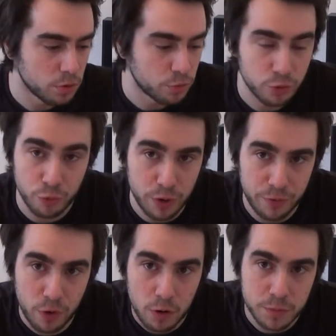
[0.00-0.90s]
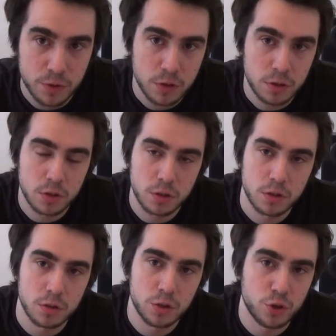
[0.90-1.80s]
the reforms
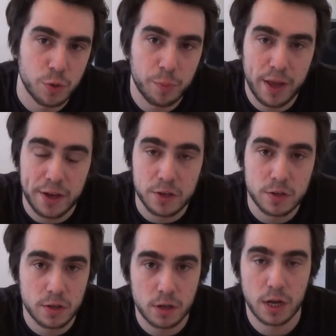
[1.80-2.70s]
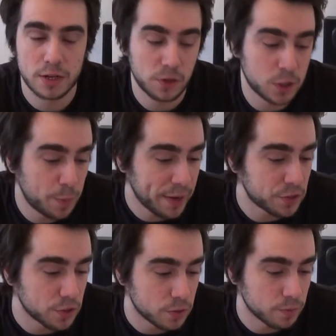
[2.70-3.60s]
took place as
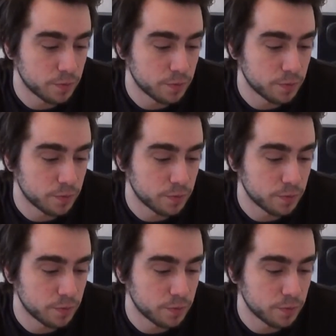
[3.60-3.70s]
expected.